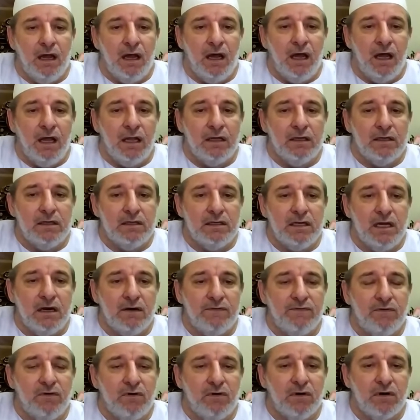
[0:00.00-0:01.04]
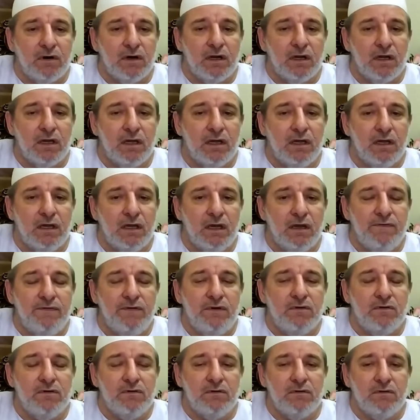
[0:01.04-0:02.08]
And therefore,
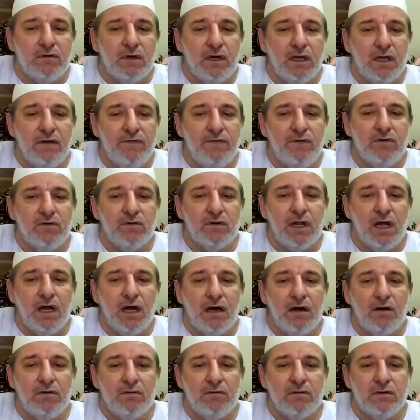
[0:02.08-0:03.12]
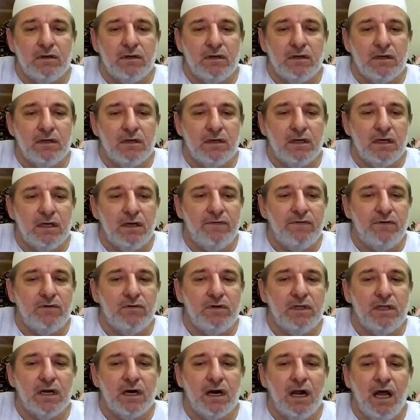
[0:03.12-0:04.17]
if you
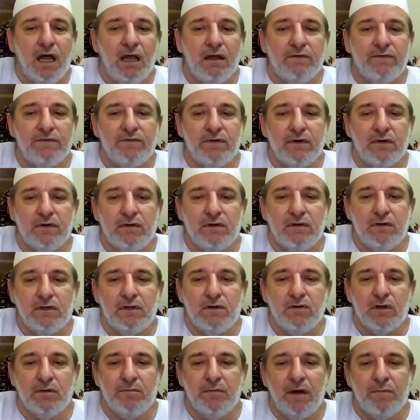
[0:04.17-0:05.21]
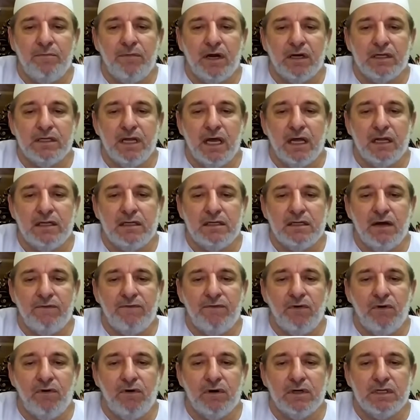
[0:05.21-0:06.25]
derive, you remember that the
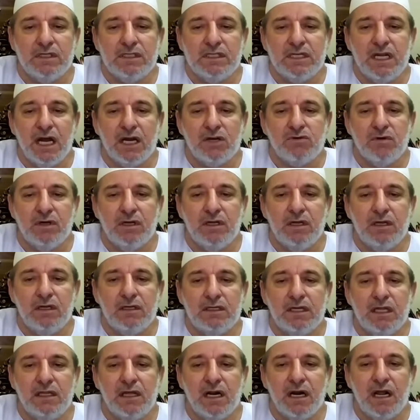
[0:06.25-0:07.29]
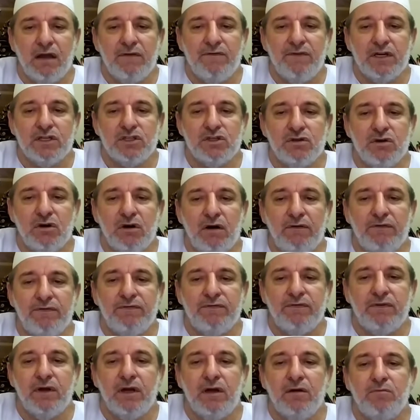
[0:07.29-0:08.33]
force is actually the derivation
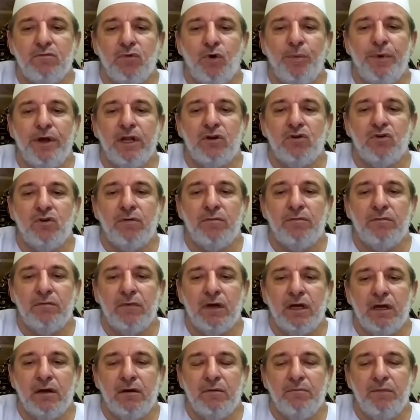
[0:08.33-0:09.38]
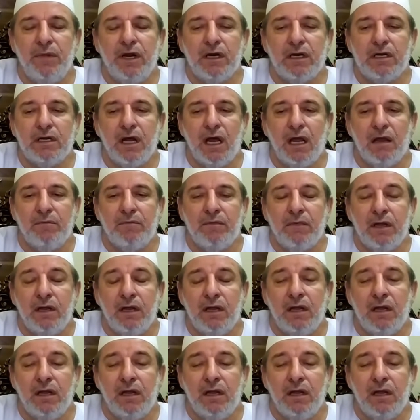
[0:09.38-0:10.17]
of momentum per time.